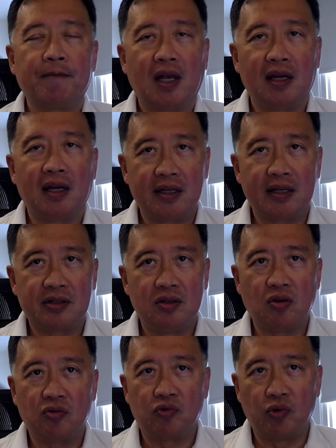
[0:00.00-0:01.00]
Let's
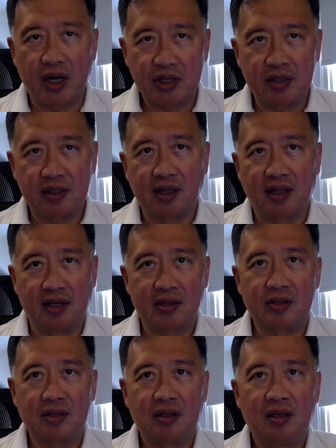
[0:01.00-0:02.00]
not rush into
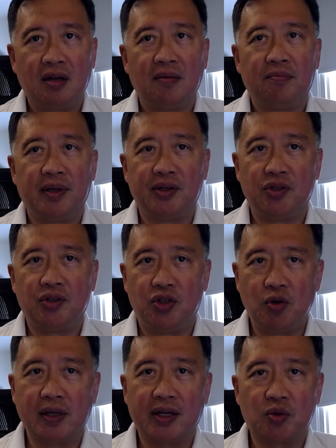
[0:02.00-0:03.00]
this, but
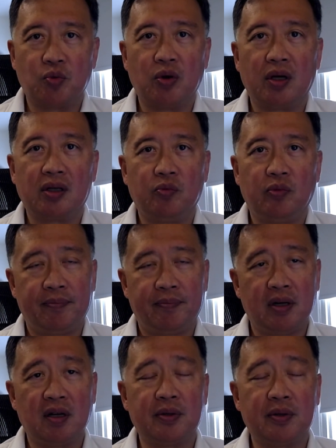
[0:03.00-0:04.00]
let's work with
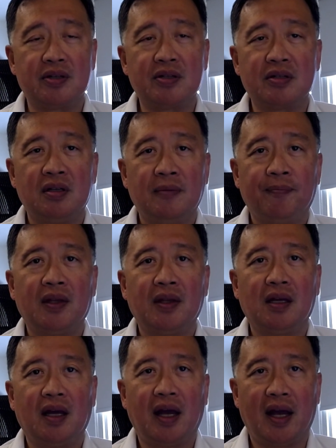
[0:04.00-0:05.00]
purpose
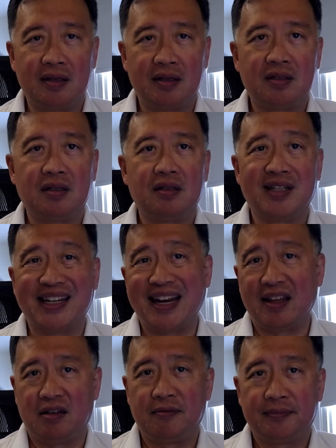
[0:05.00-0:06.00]
and
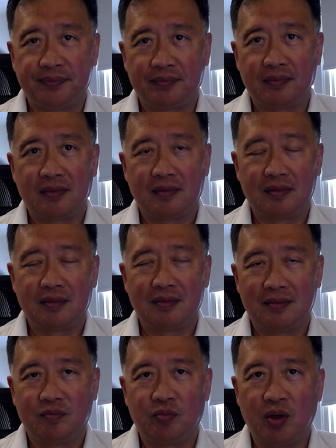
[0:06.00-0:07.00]
together.
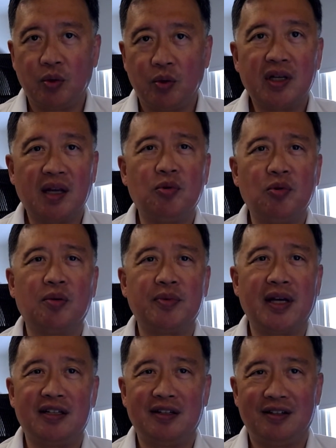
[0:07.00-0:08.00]
We will keep you
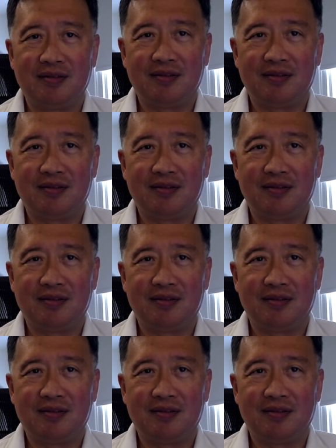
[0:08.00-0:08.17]
updated.